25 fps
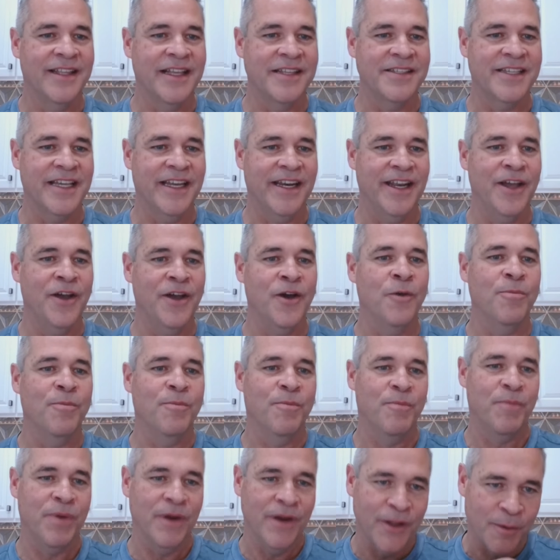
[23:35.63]
That's going to help
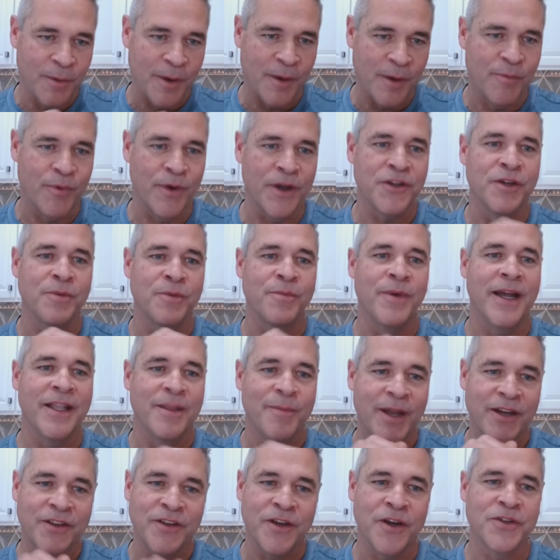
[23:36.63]
put a little bit of pressure
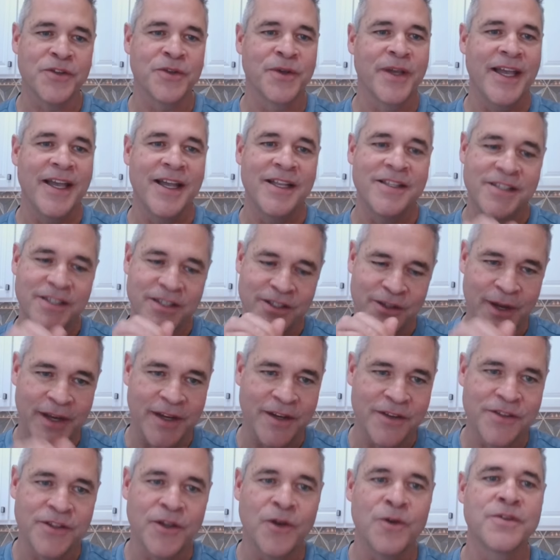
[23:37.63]
behind the metatarsal heads,
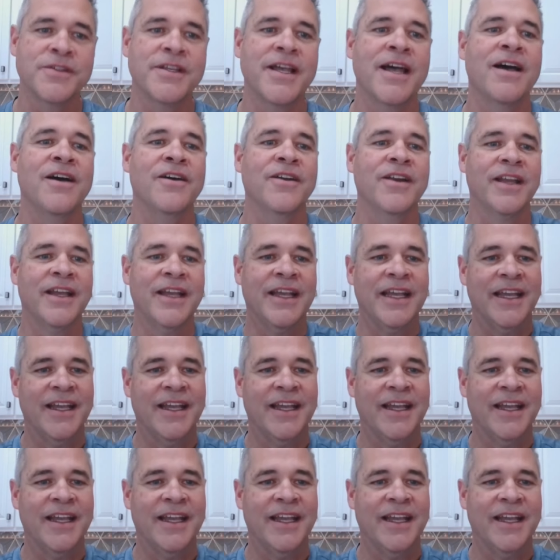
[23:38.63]
straighten his toes out.